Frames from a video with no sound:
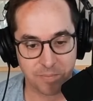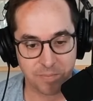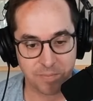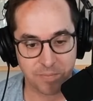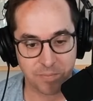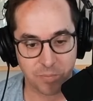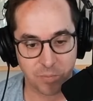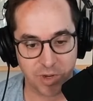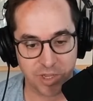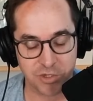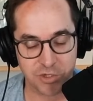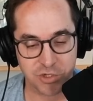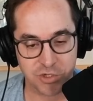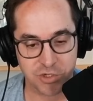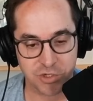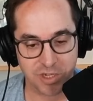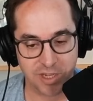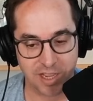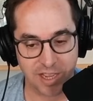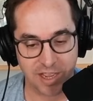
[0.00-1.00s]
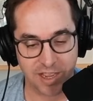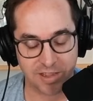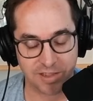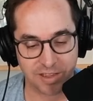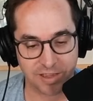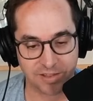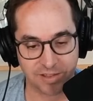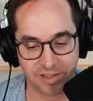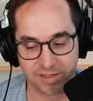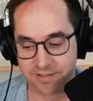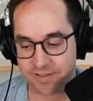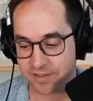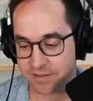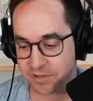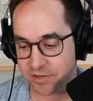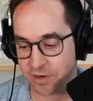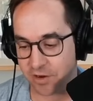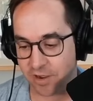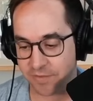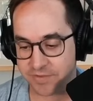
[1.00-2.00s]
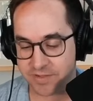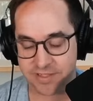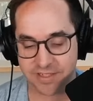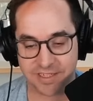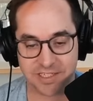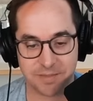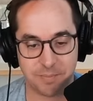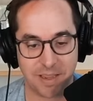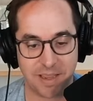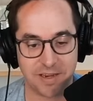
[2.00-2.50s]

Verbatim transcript: which I, would like to, you know, obviously expand